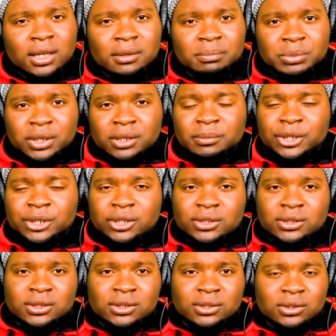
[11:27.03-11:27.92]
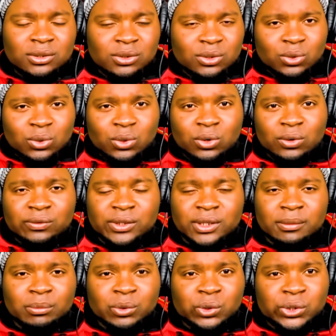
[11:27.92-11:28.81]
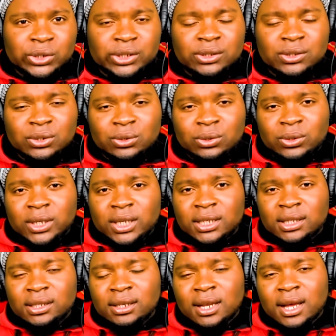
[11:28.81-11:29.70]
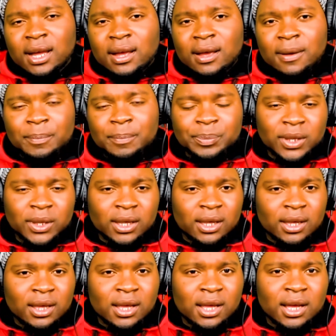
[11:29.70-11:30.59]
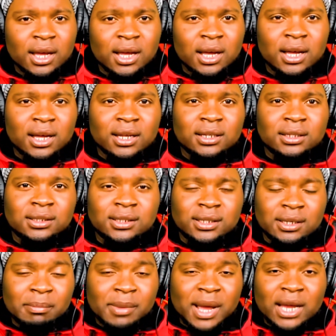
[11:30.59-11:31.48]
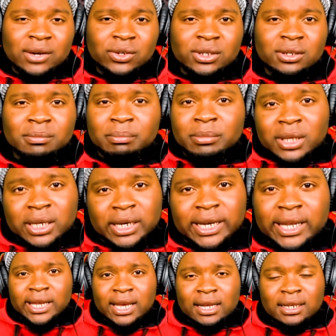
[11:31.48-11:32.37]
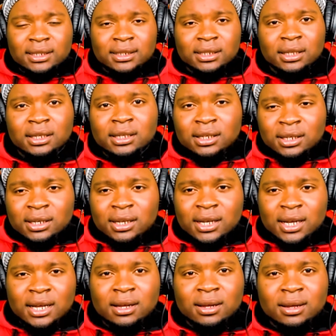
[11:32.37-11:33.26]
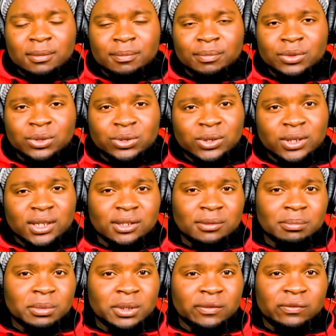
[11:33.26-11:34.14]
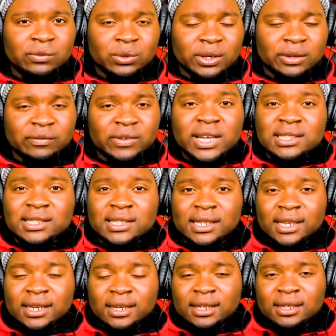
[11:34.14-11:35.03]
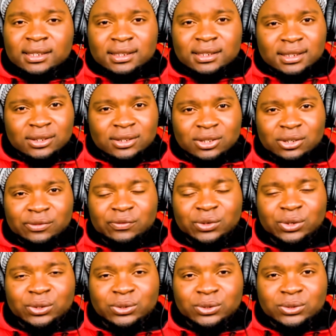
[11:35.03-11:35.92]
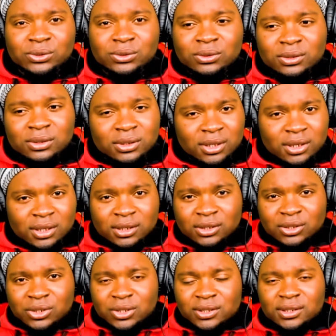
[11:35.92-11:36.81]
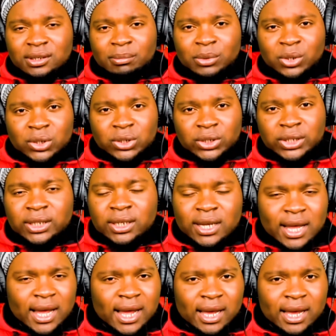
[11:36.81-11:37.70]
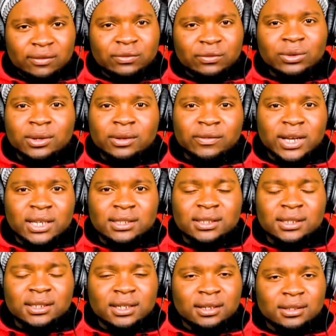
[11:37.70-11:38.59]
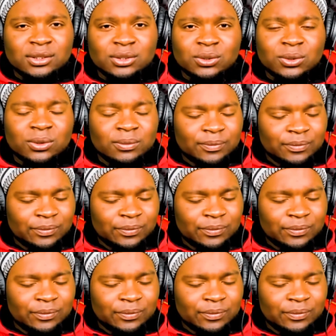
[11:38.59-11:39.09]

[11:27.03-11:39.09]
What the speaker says: pretty much go over the border to go get the battery, but I can't. You need to be fully vaccinated in order for you to cross the border. I am fully vaccinated, so